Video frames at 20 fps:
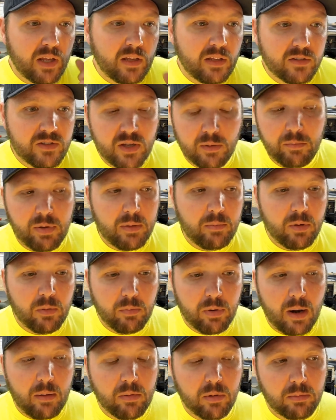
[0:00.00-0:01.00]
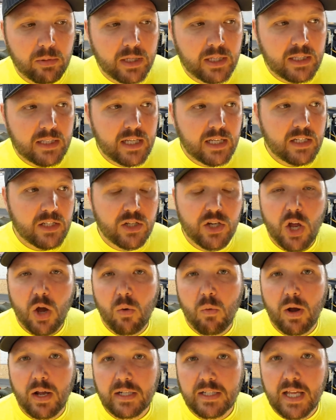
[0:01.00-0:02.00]
Some people probably didn't know
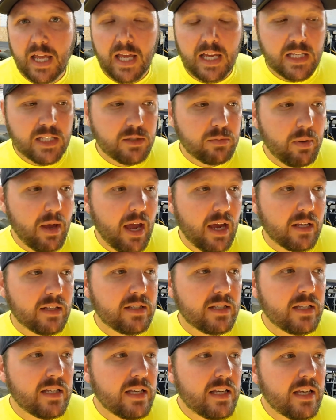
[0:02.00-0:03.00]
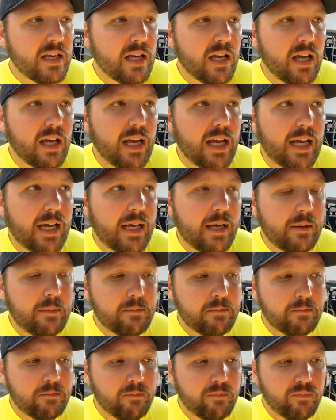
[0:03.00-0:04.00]
what to expect.
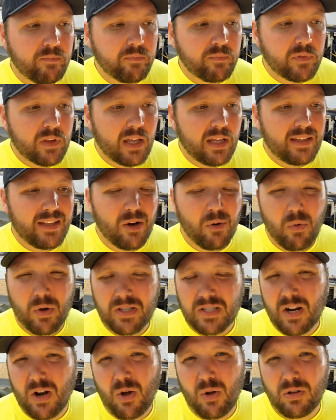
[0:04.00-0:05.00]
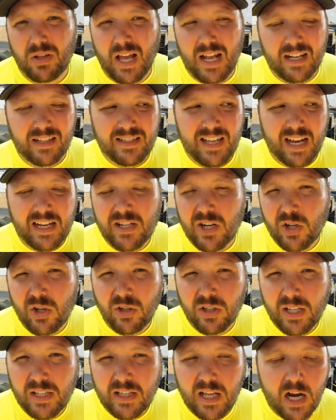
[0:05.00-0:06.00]
And there wasn't a whole lot of
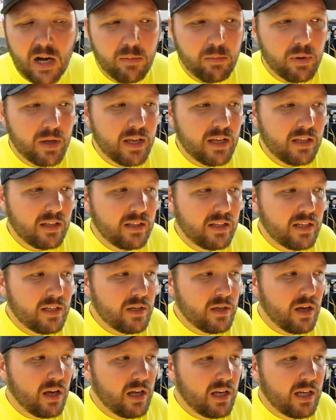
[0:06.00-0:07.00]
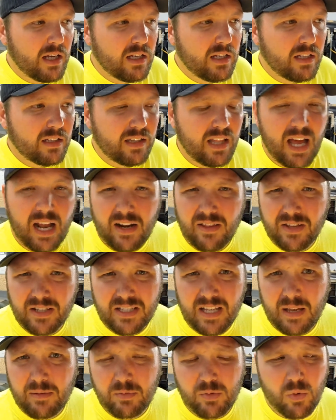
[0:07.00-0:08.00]
technical in there, but a lot of the
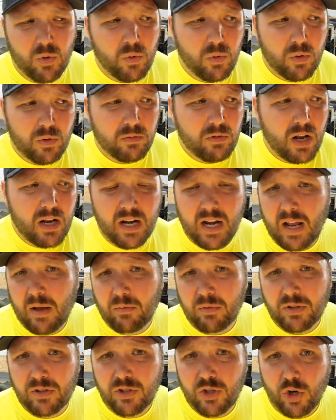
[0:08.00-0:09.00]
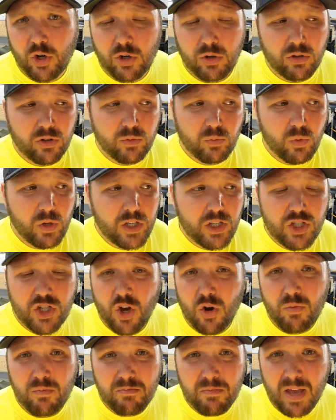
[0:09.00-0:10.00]
times where we're running it with dirt, we
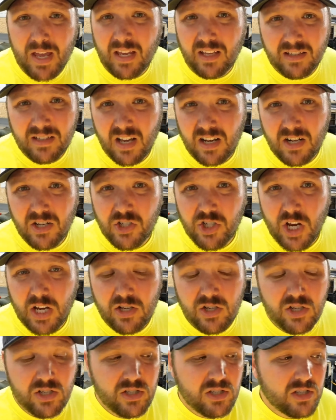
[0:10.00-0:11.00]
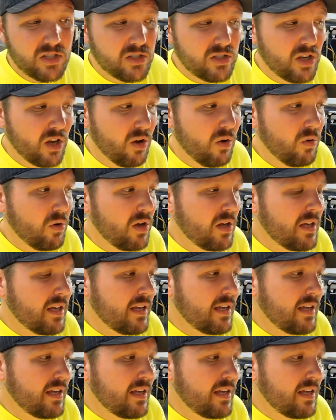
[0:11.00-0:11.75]
don't make a ton of changes. So